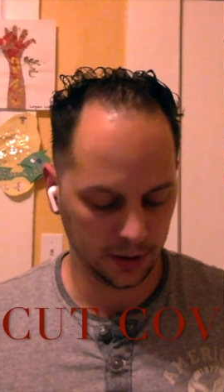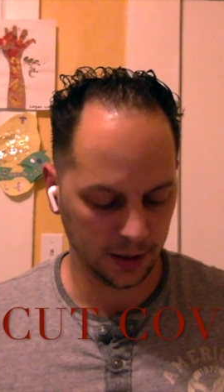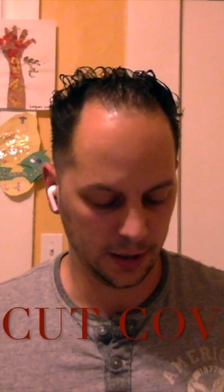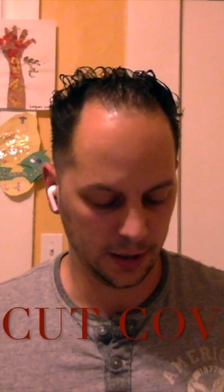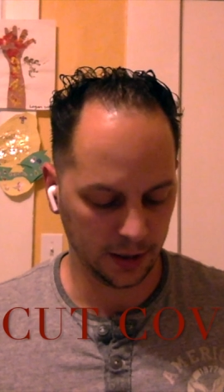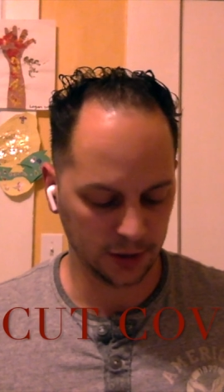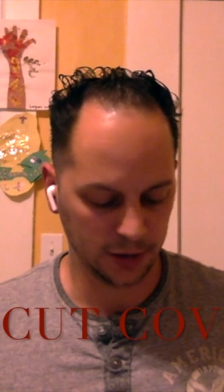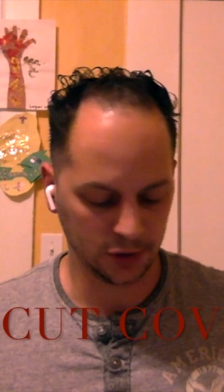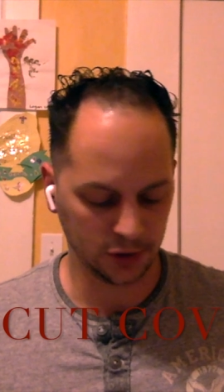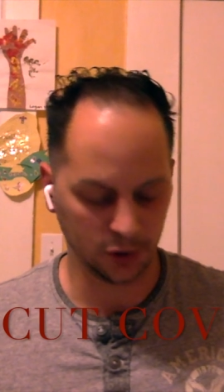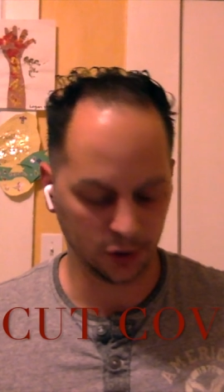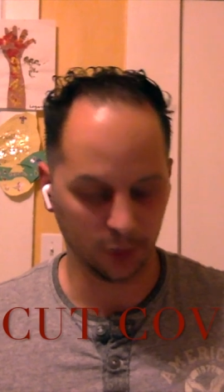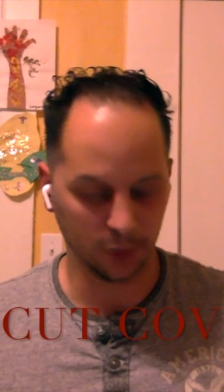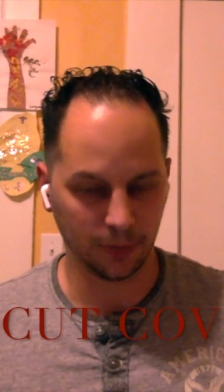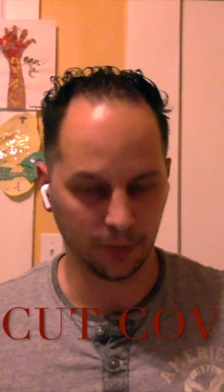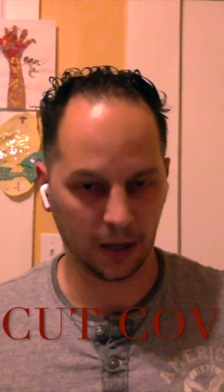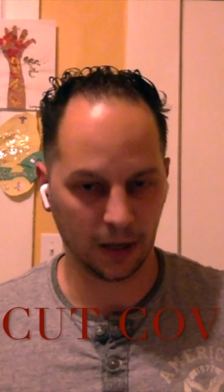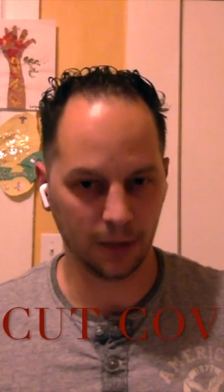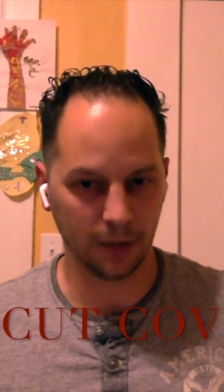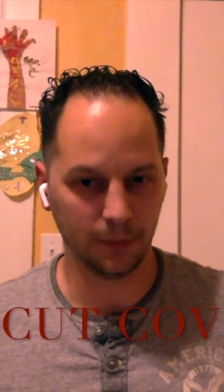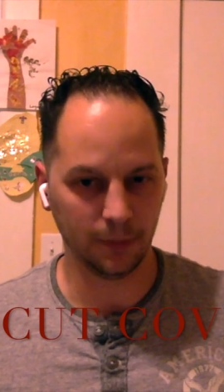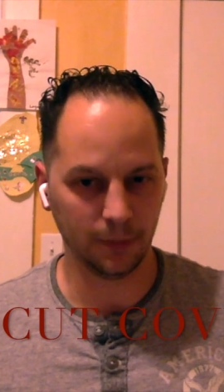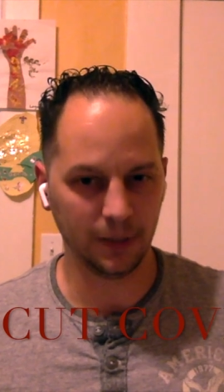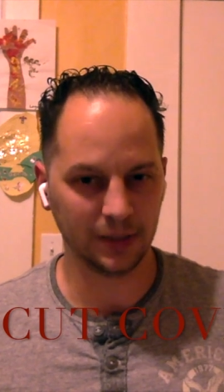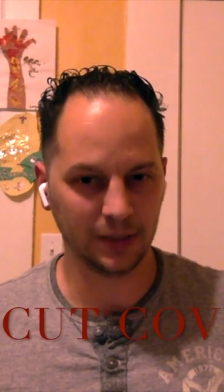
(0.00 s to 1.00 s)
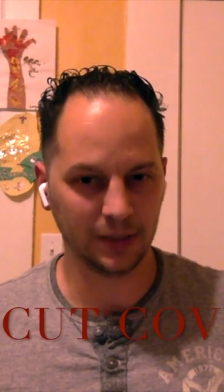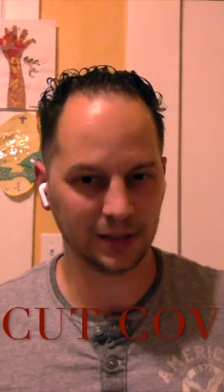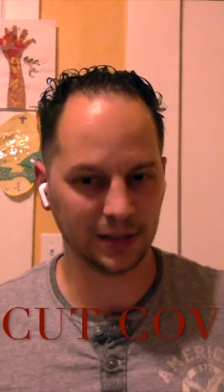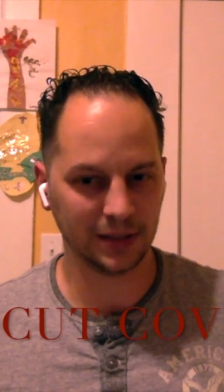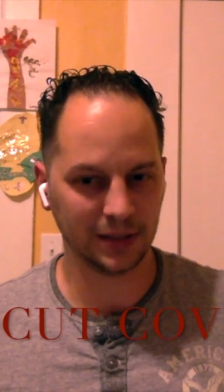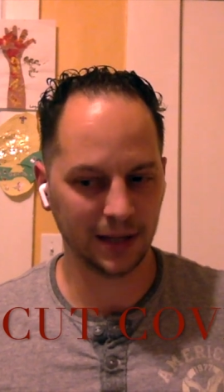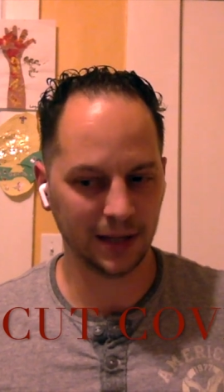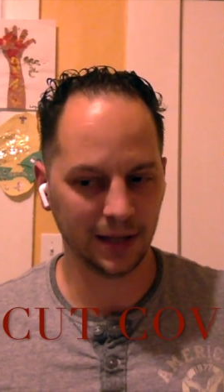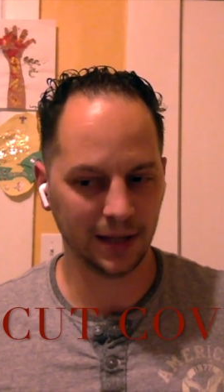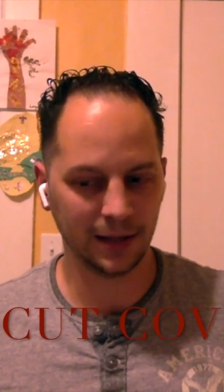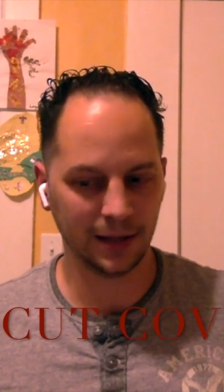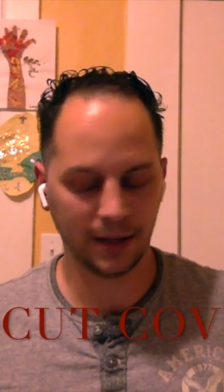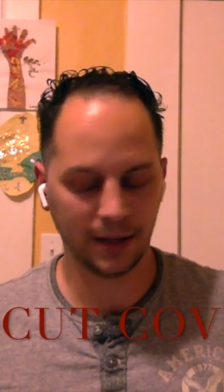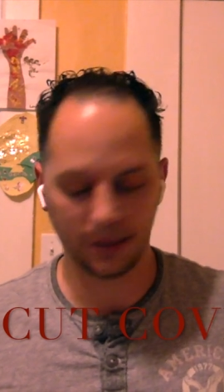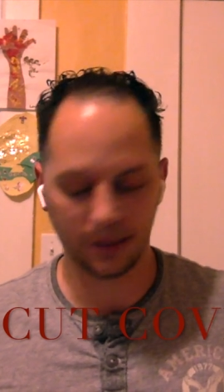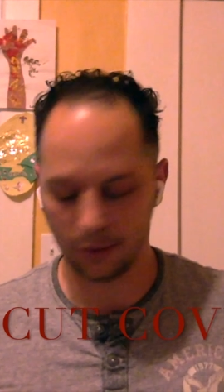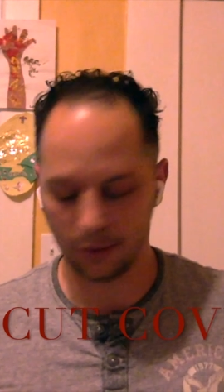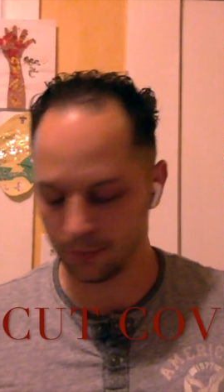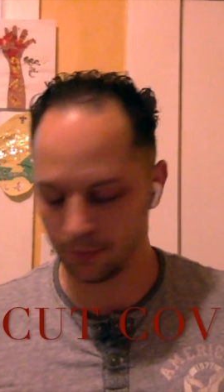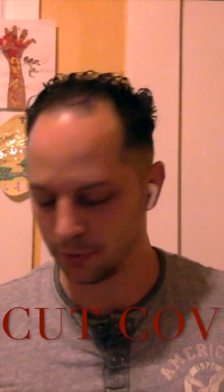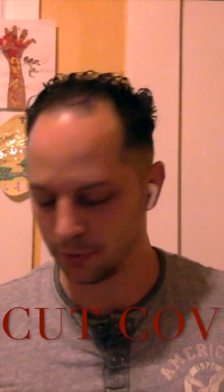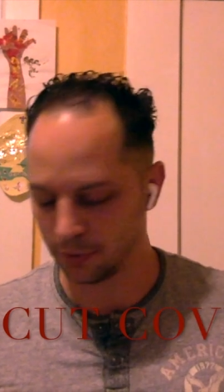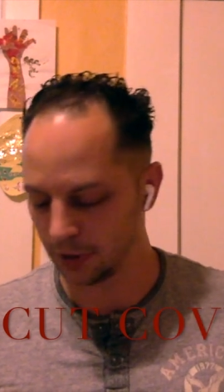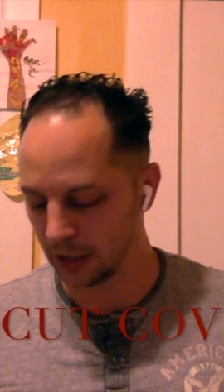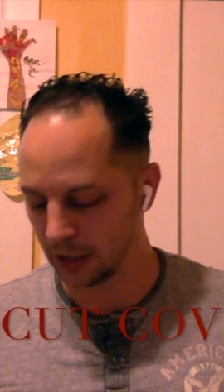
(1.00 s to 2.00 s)
And so by me saying that,
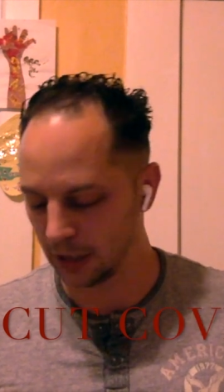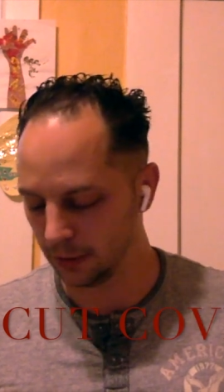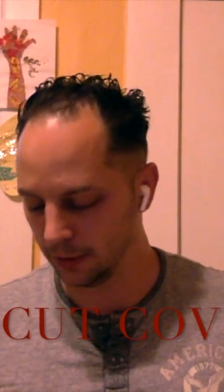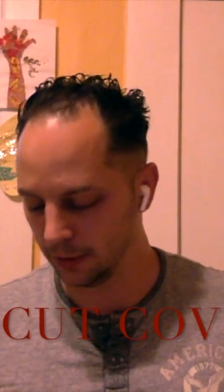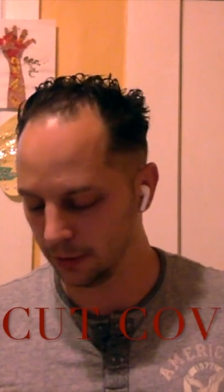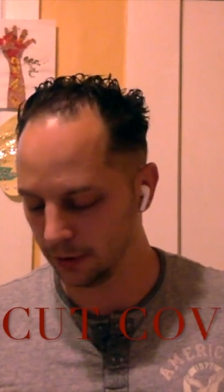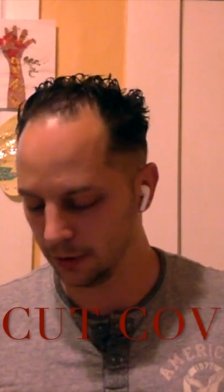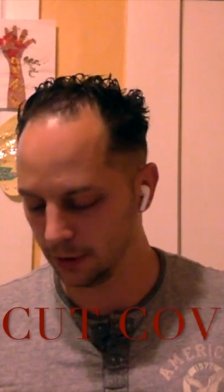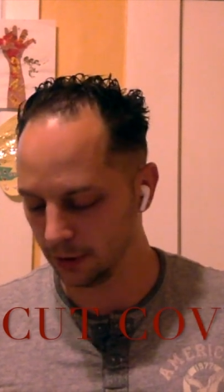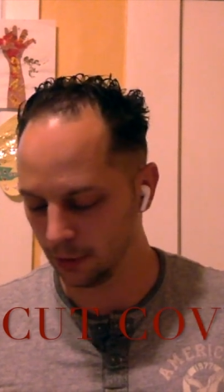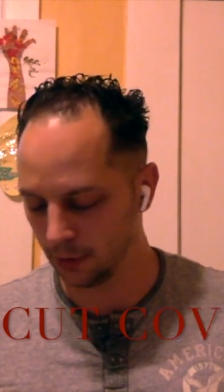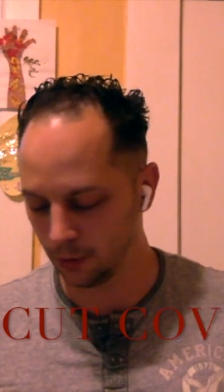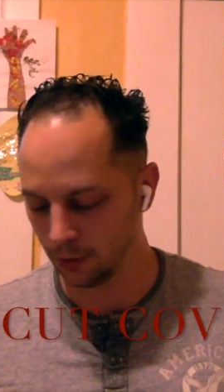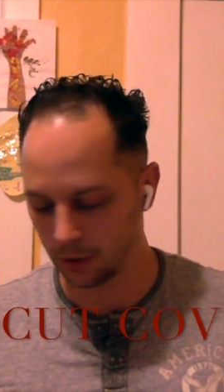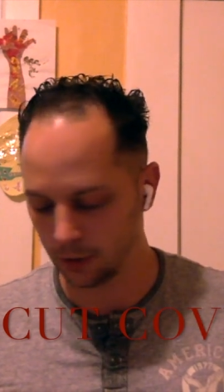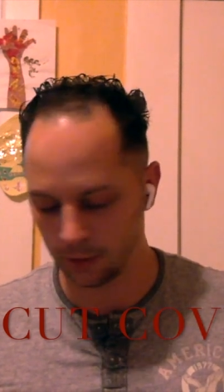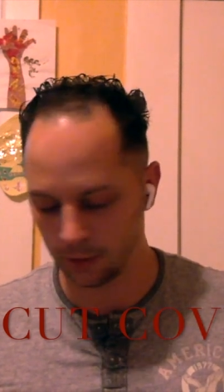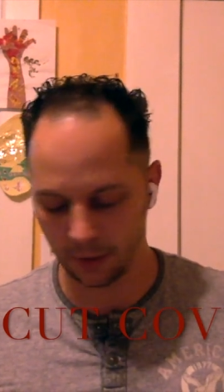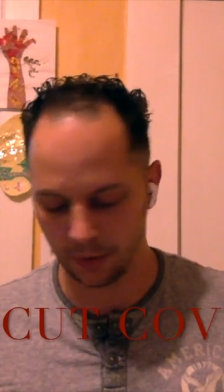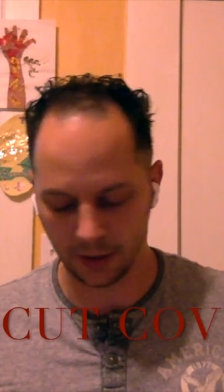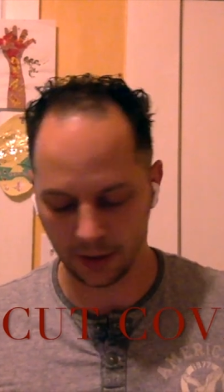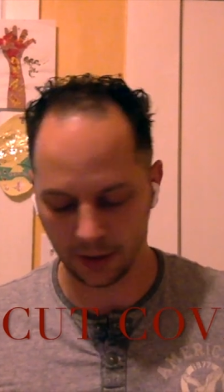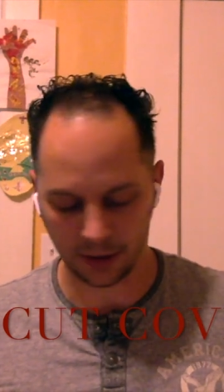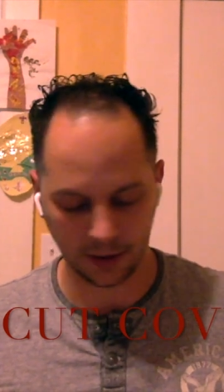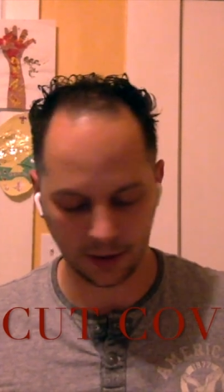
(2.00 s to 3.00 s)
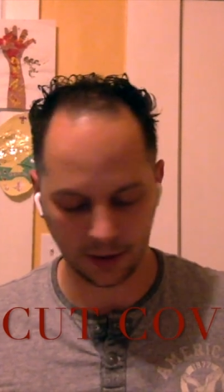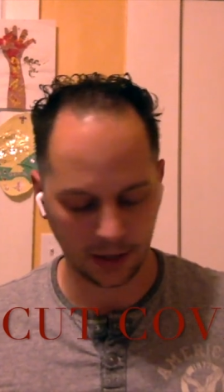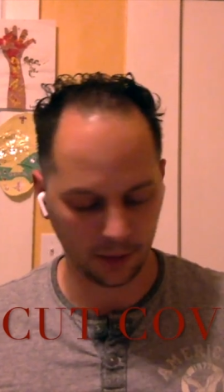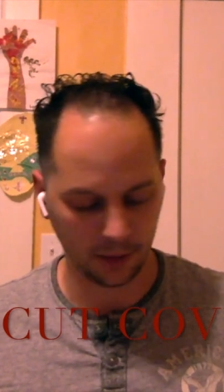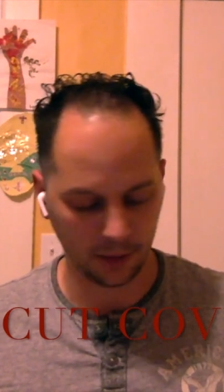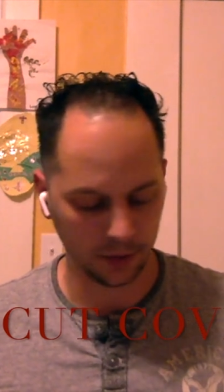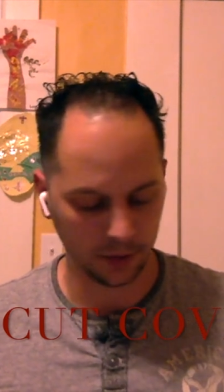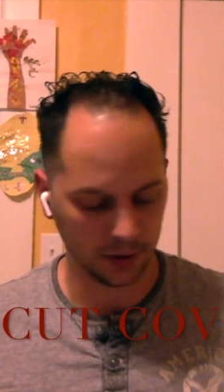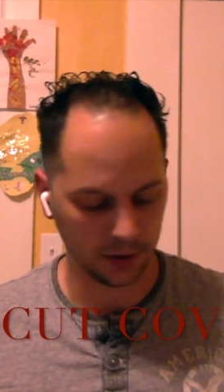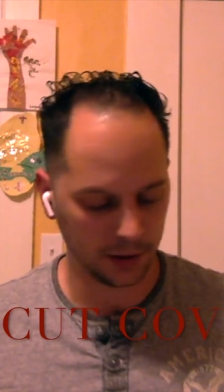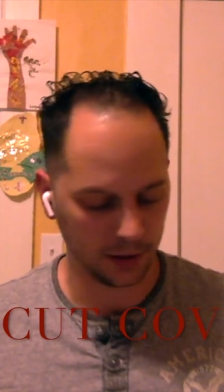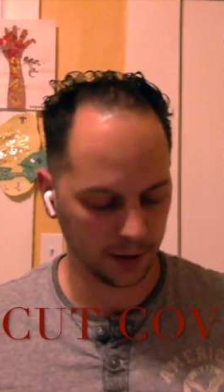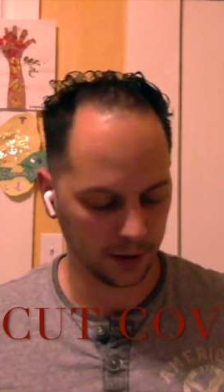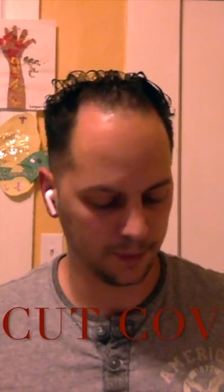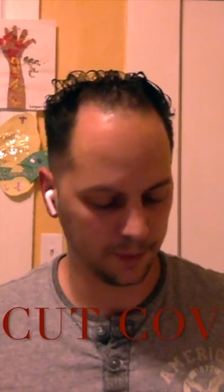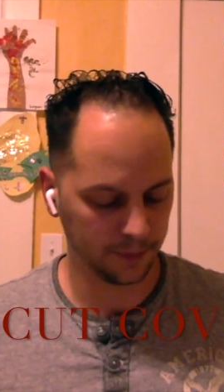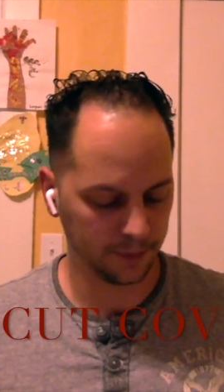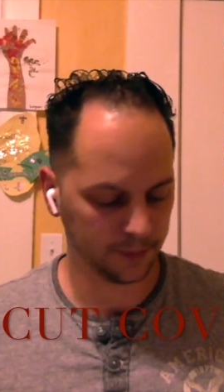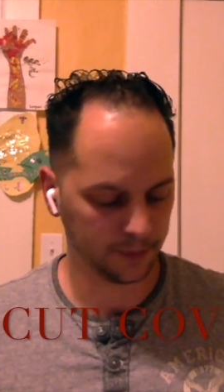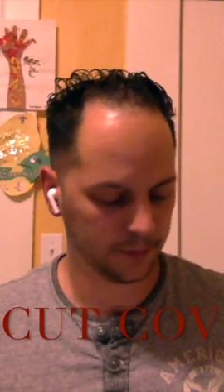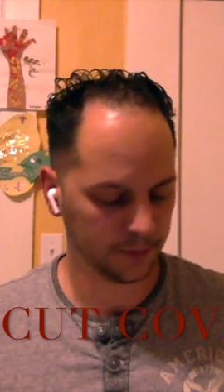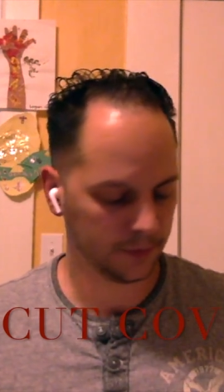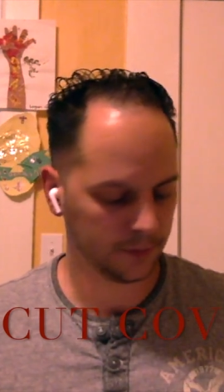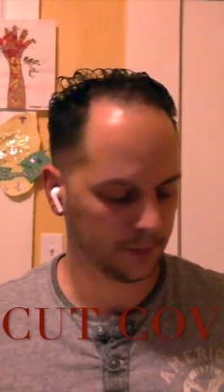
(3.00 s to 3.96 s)
you probably know where I'm getting at with that.